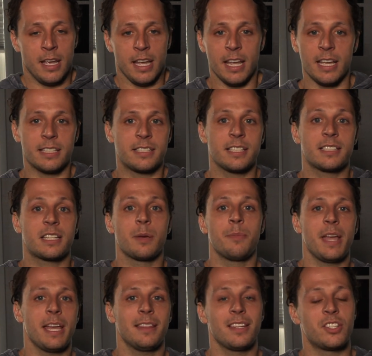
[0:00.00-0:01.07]
It's this
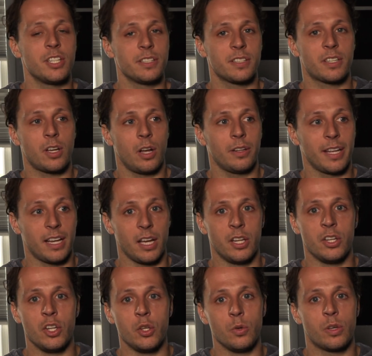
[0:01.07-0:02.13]
command that Jesus called like a
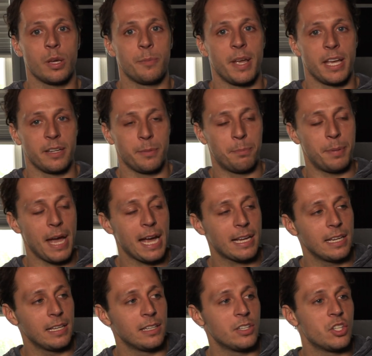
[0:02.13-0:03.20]
new command. Back
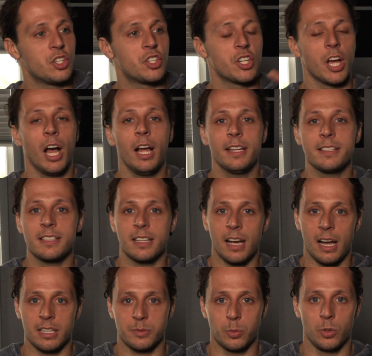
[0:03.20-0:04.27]
in John's
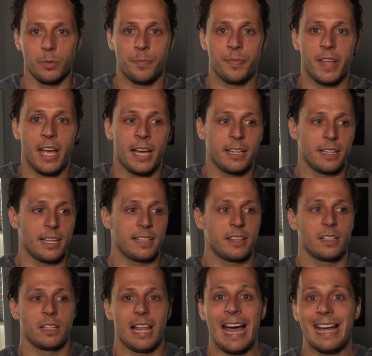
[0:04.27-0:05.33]
gospel, at like the
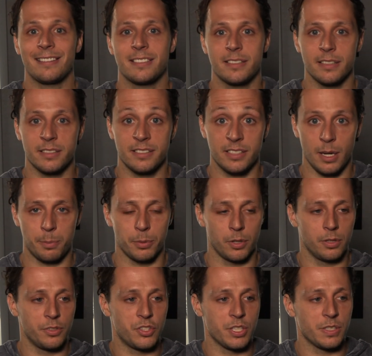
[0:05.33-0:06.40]
Last
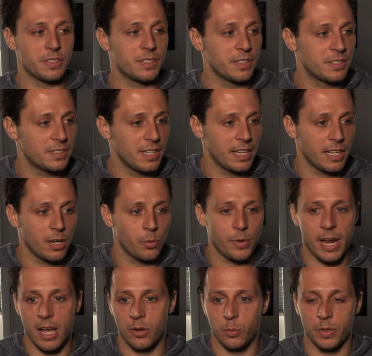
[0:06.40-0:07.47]
Supper, Jesus is sitting
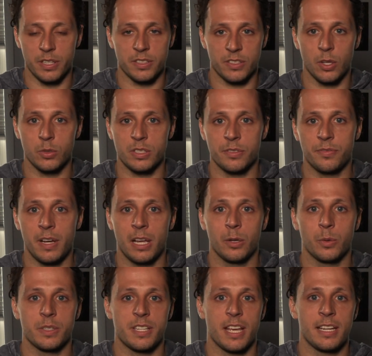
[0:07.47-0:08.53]
around with his closest
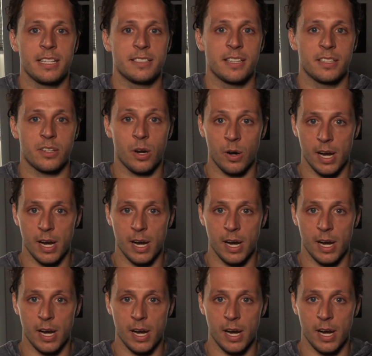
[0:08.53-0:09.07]
followers and he says, all